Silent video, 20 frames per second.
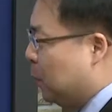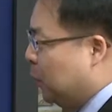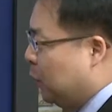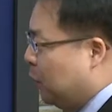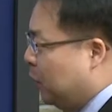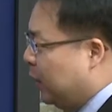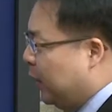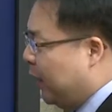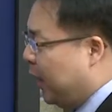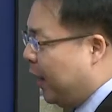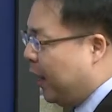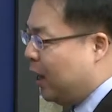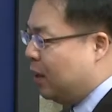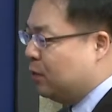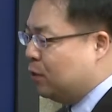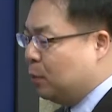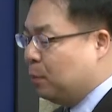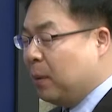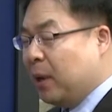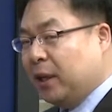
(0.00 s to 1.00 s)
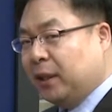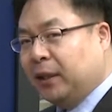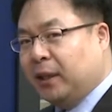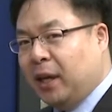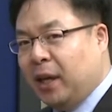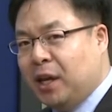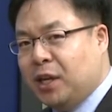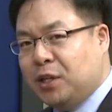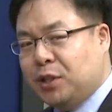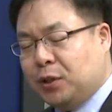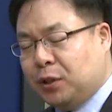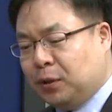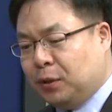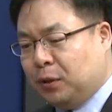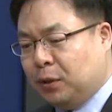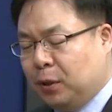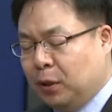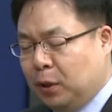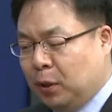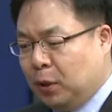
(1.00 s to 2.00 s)
gave the medication,
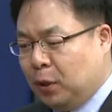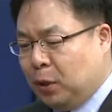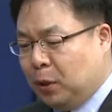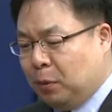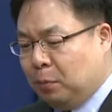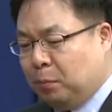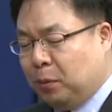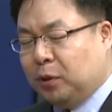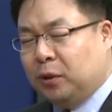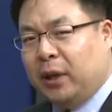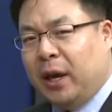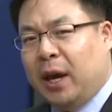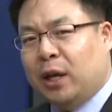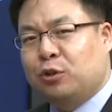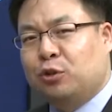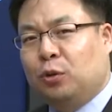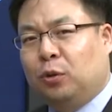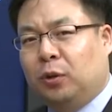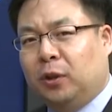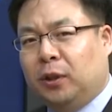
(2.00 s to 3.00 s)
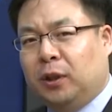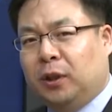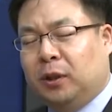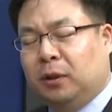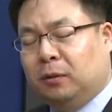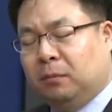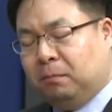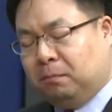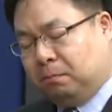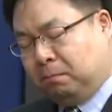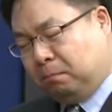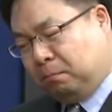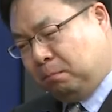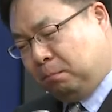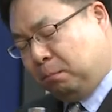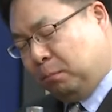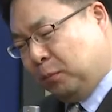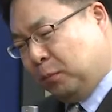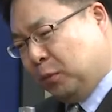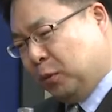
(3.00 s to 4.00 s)
but actually
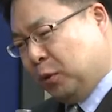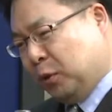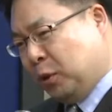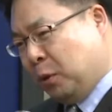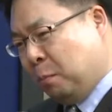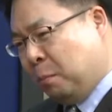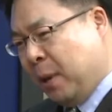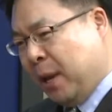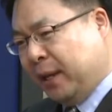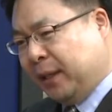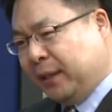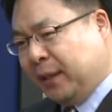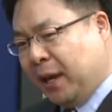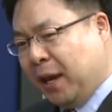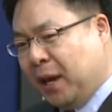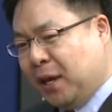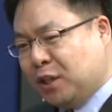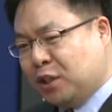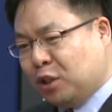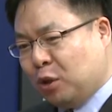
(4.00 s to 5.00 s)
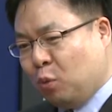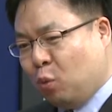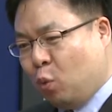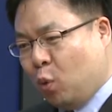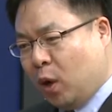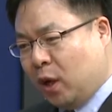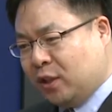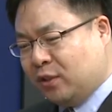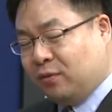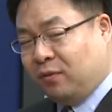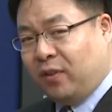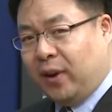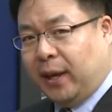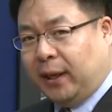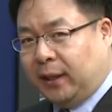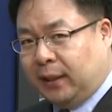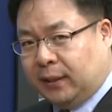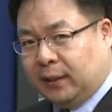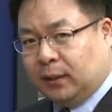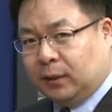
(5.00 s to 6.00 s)
the medication was
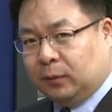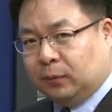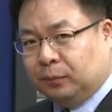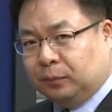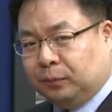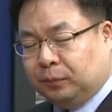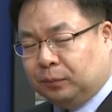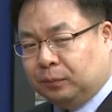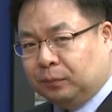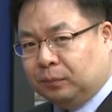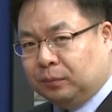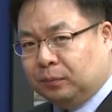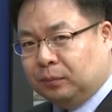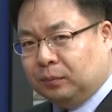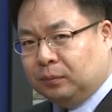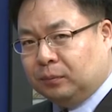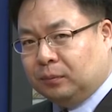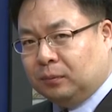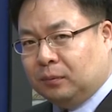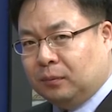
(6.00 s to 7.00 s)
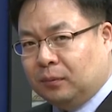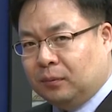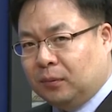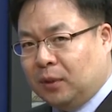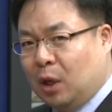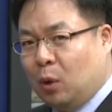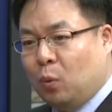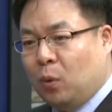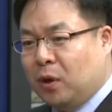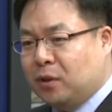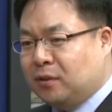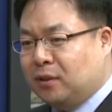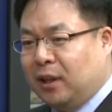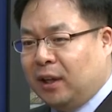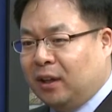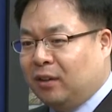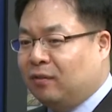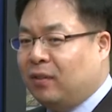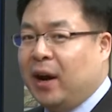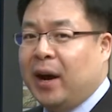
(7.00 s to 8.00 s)
fake. That was
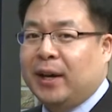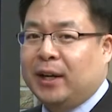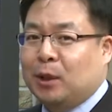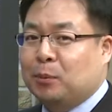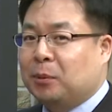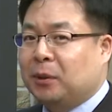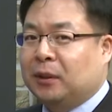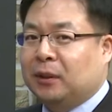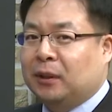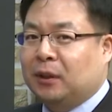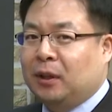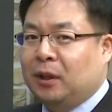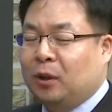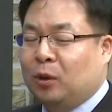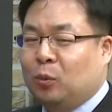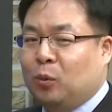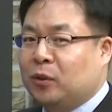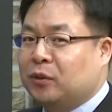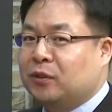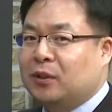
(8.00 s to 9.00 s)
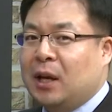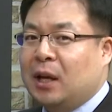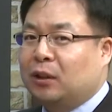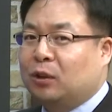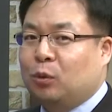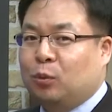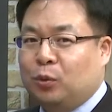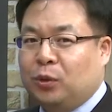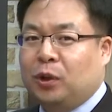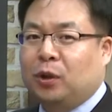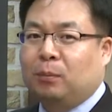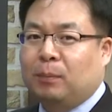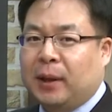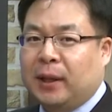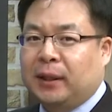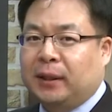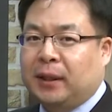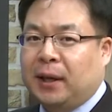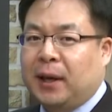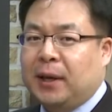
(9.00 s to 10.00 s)
like a vitamin, was not the real
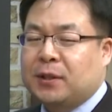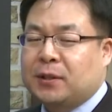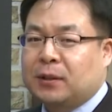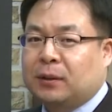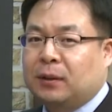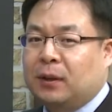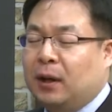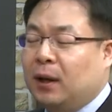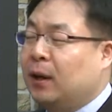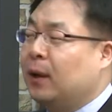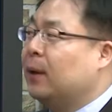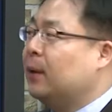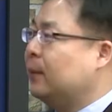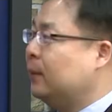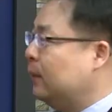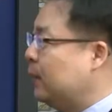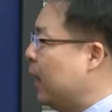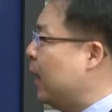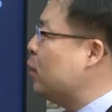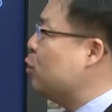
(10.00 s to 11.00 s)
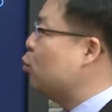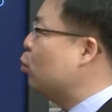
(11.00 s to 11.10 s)
medication. That's